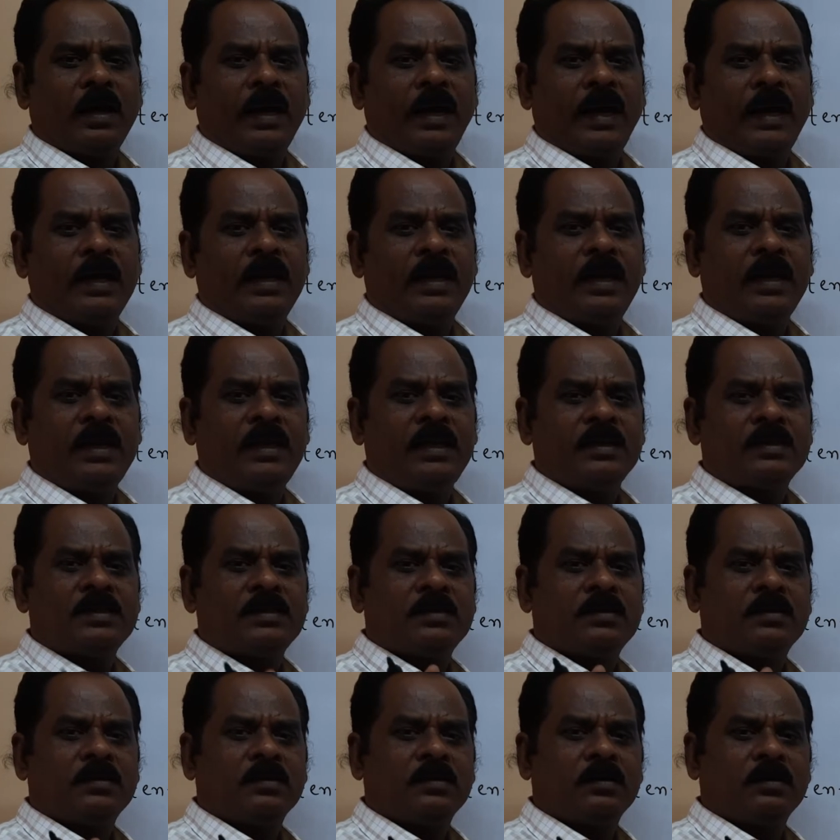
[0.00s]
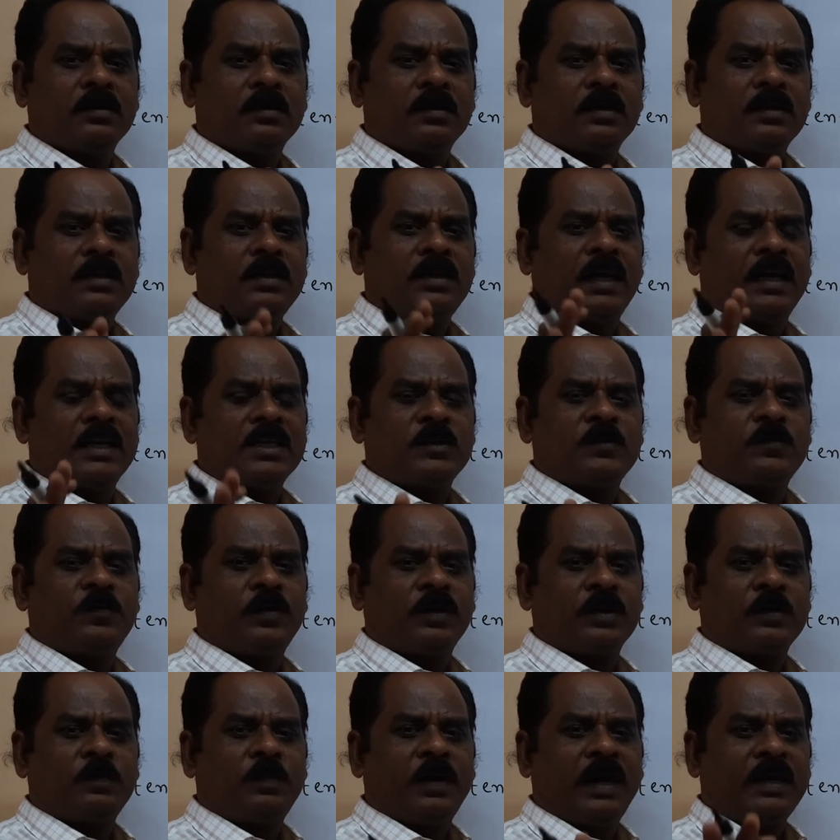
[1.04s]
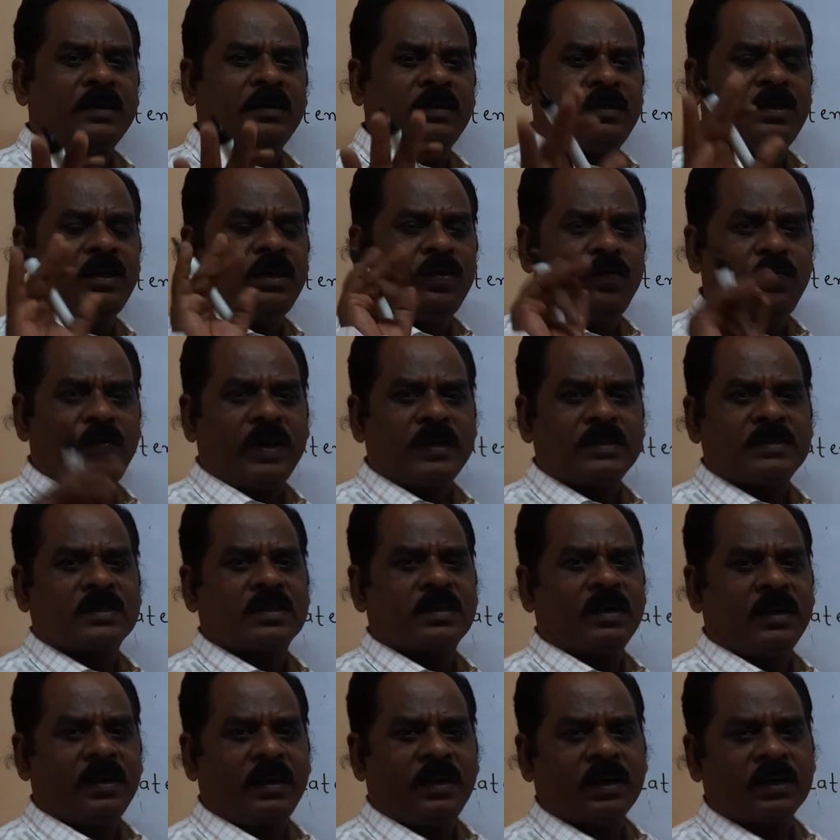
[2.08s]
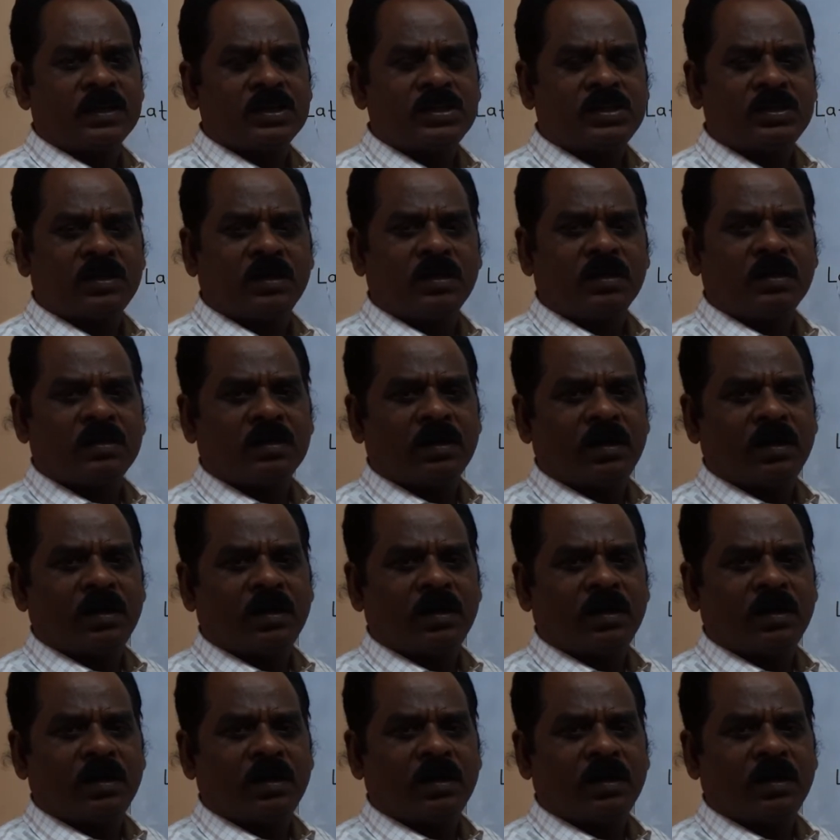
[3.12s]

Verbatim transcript: and heat is transfers by three ways: conduction,